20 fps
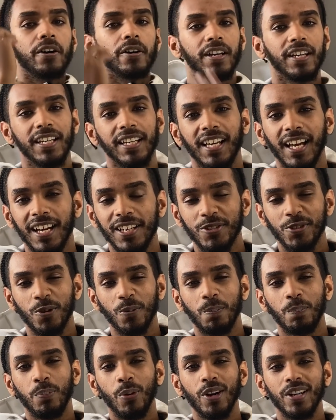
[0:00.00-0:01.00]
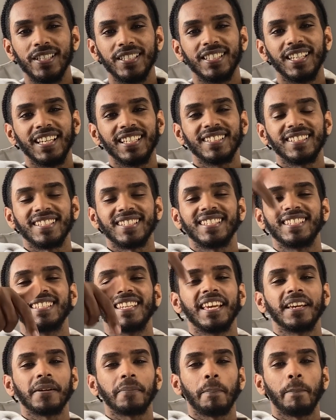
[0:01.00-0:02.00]
Hey guys, your boy Sex the
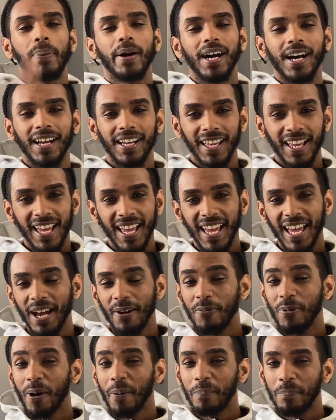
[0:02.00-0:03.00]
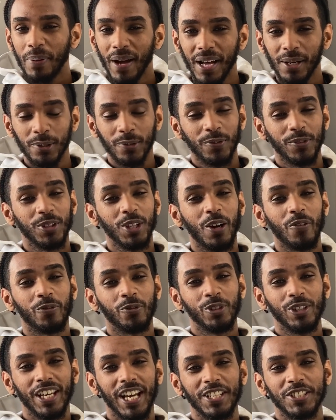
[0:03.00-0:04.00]
Set Pack, and we're back with another
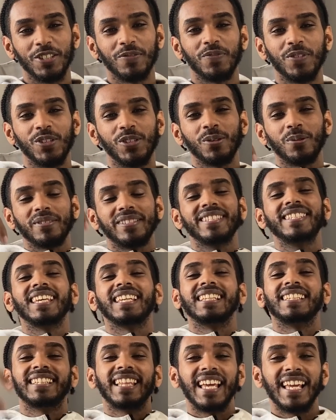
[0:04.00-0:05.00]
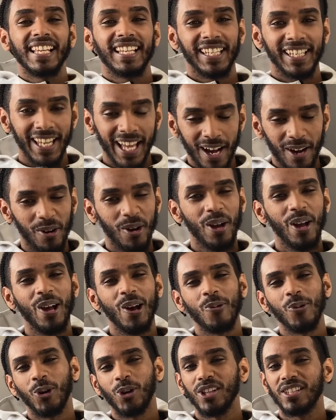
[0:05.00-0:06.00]
reaction video today. Now,
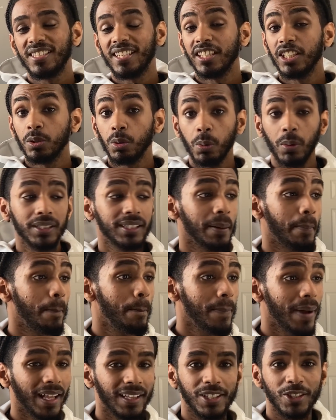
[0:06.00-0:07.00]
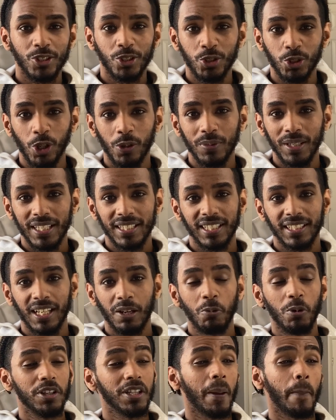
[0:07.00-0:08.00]
we're continuing with the maddest drop yesterday,
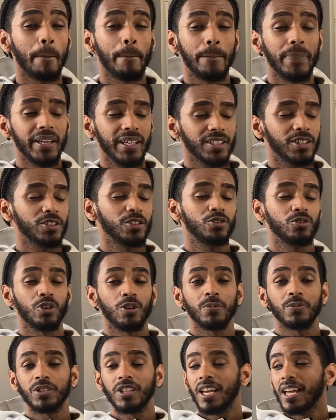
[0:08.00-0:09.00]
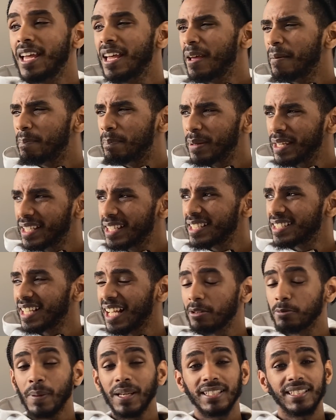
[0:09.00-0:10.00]
one of the biggest drops. Biggest,
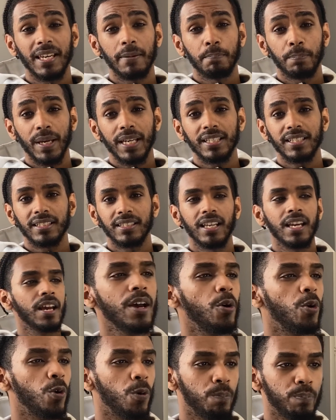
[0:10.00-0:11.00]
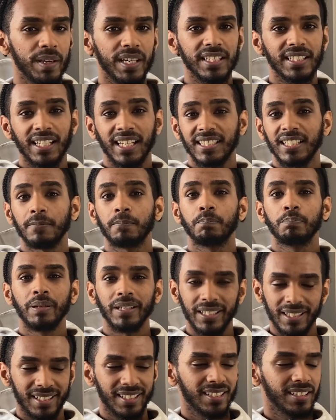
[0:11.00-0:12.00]
I was about to say best, or biggest, and I said
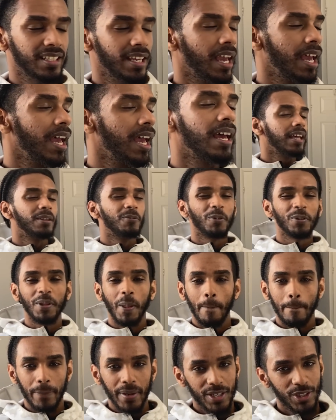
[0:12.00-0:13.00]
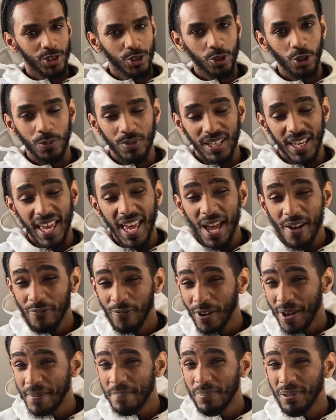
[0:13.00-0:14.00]
biggest. One of the best drops
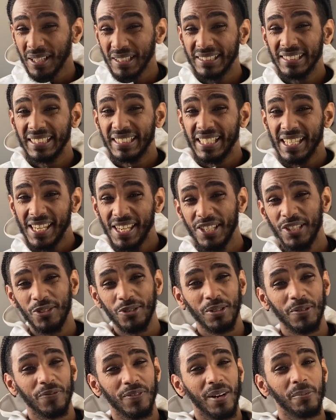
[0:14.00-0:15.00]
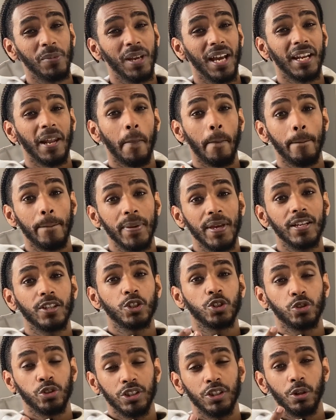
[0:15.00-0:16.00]
ever in Plugged In history, fam. We had a big
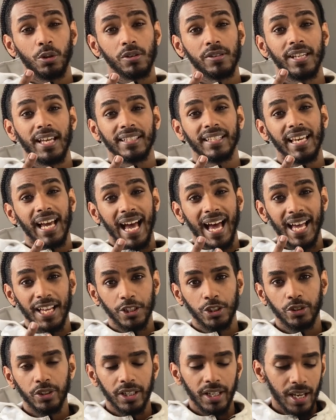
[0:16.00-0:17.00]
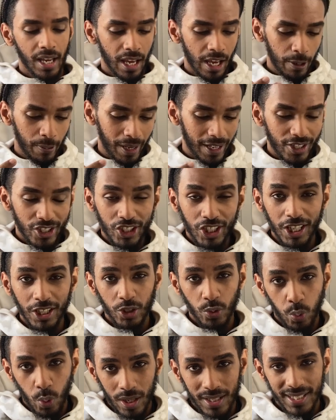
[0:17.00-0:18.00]
trio on that day, a hat trick. We had
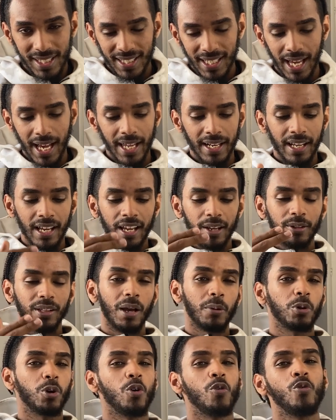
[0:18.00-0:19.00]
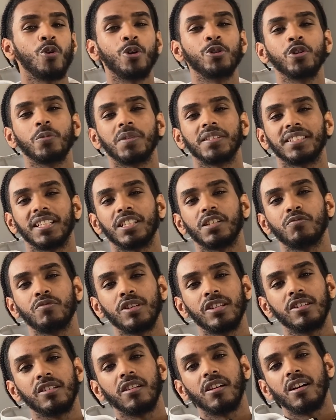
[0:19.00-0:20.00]
Chinks one side, now we've got Rondo, Montana,
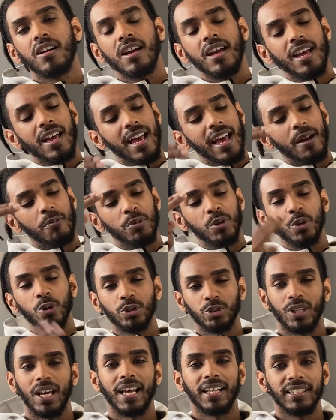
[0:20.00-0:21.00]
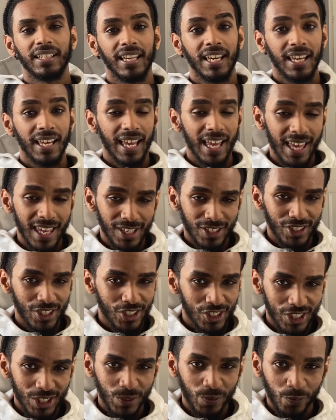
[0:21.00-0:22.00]
Ridla, and we also had
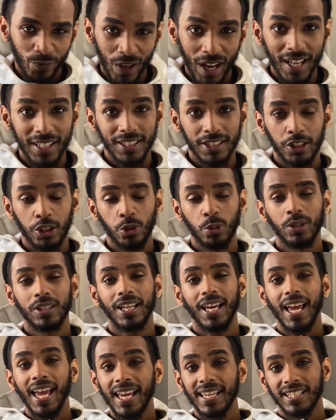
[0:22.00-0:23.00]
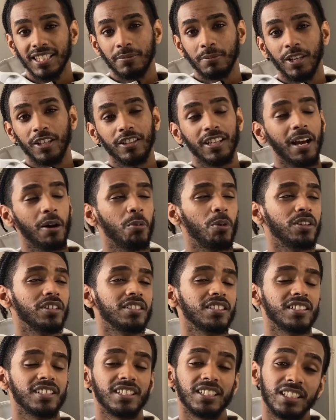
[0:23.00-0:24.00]
ACG's finest, Twin S, man. That one is
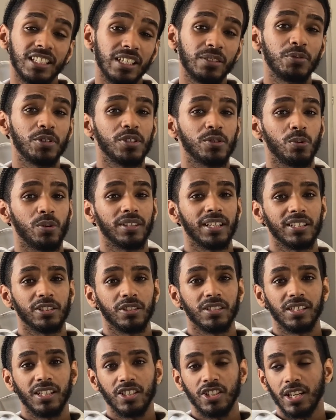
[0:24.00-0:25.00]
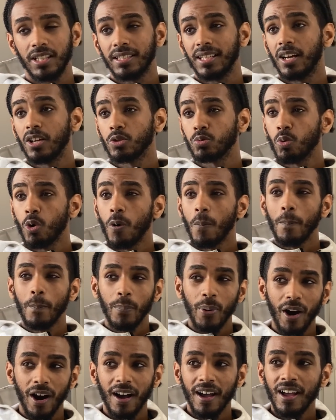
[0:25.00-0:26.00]
a serious one that's going to get checked out as well.
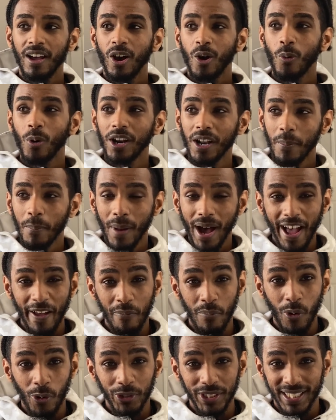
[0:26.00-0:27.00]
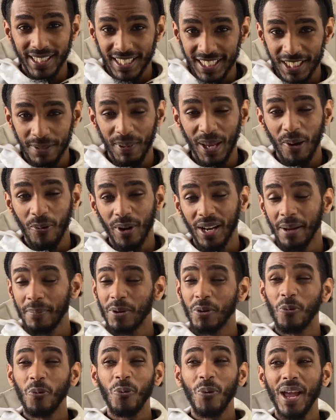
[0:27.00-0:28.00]
But one of my most anticipated ones, I've
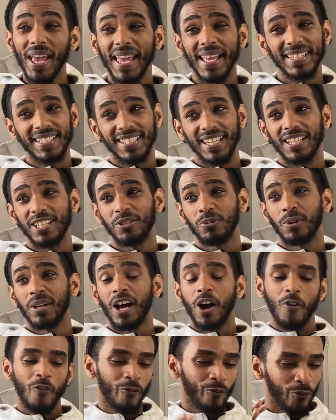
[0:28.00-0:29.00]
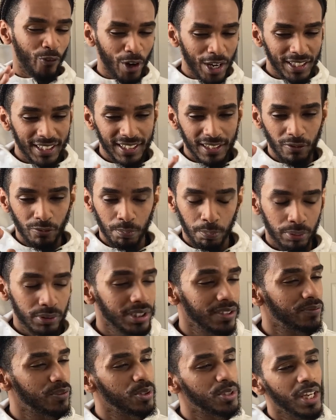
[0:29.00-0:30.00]
been waiting to check this one out, avoiding the
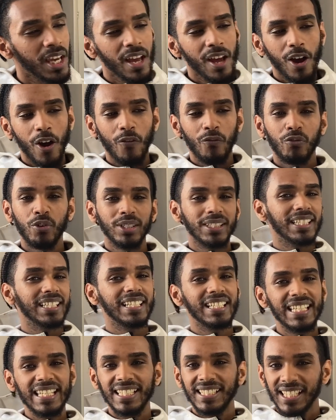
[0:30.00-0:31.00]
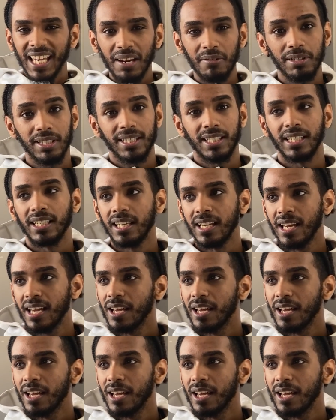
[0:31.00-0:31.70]
previews, avoiding leaks, everything.